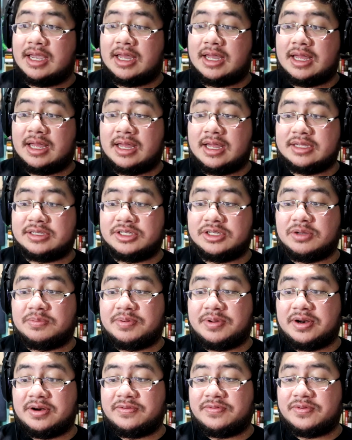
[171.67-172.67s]
Uh, single
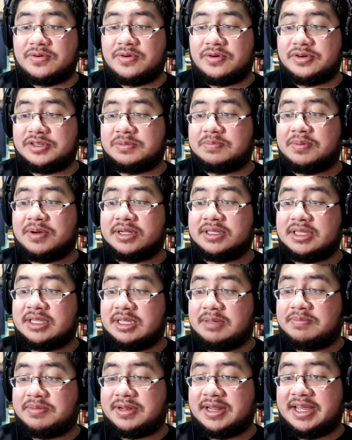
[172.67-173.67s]
player, of course, but
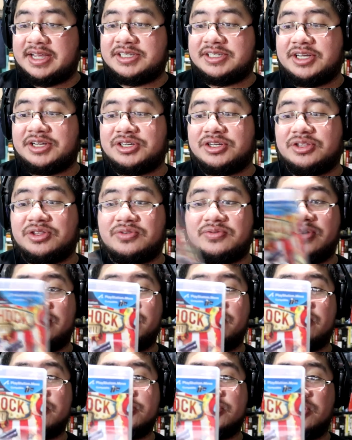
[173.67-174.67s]
the PlayStation 3
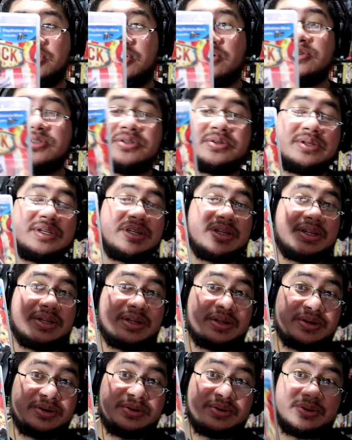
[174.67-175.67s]
version also
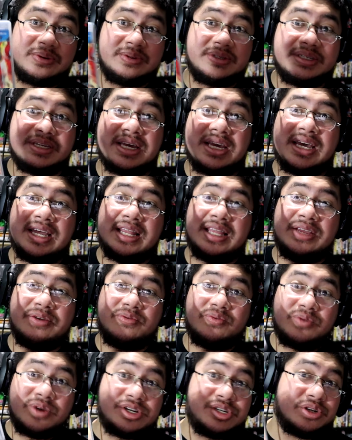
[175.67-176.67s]
includes
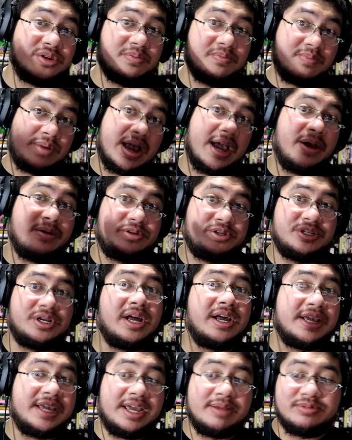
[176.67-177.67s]
the original
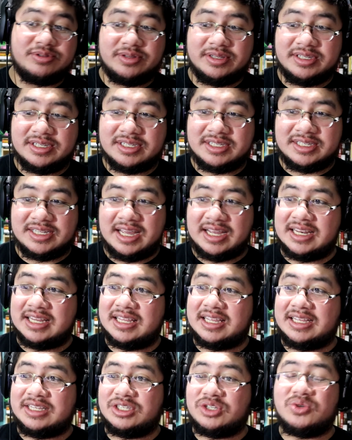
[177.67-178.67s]
Bioshock game. So this is
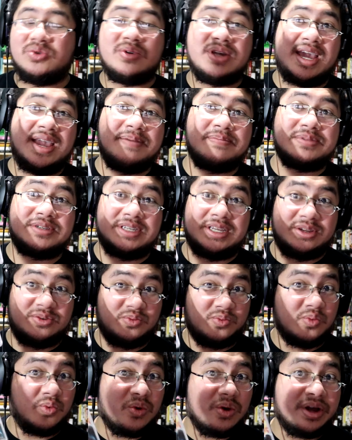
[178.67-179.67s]
technically two games in
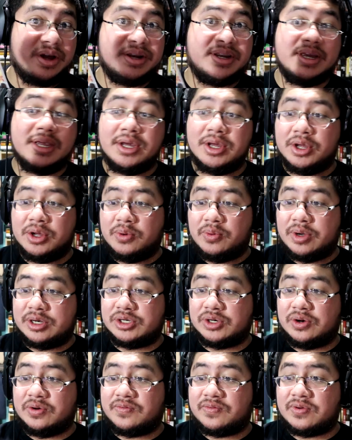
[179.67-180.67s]
one,
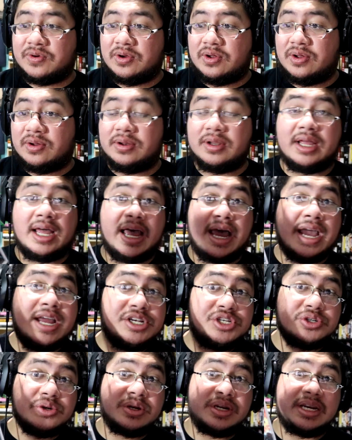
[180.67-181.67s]
which overall I
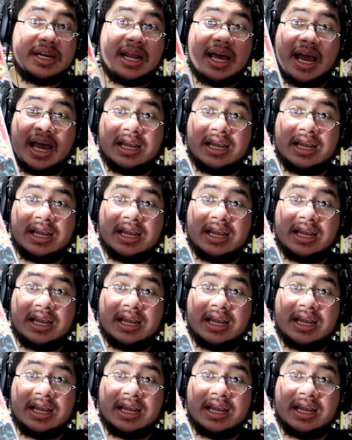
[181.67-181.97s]
enjoyed it.